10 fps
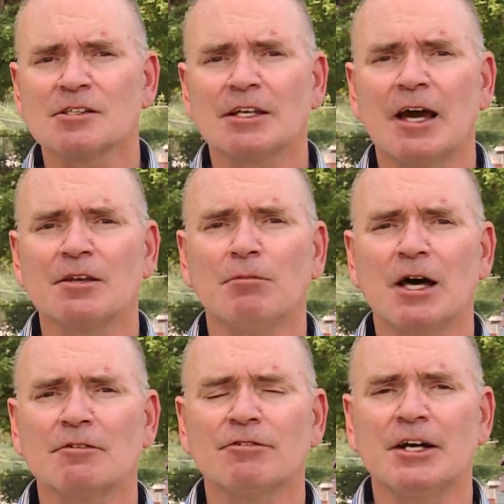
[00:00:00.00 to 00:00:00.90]
on how to
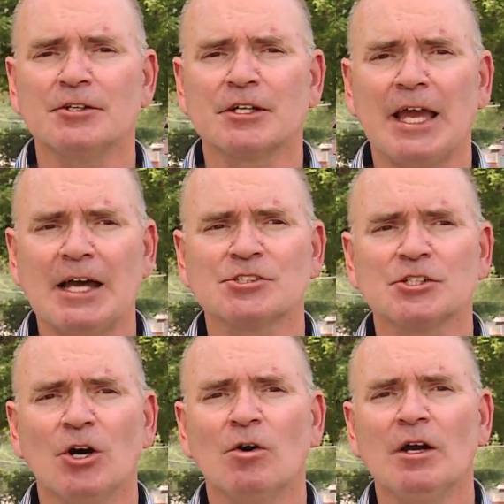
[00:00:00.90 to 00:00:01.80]
modify your
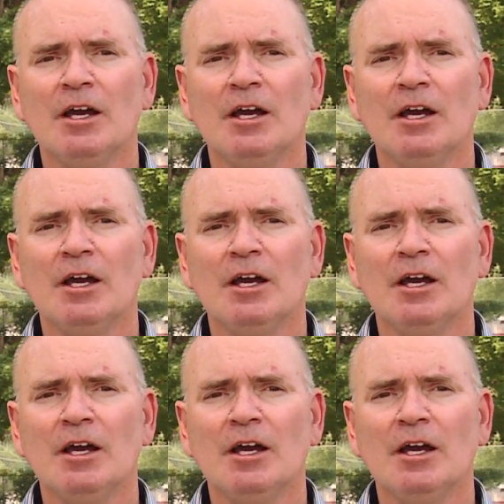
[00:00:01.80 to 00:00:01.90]
Casio,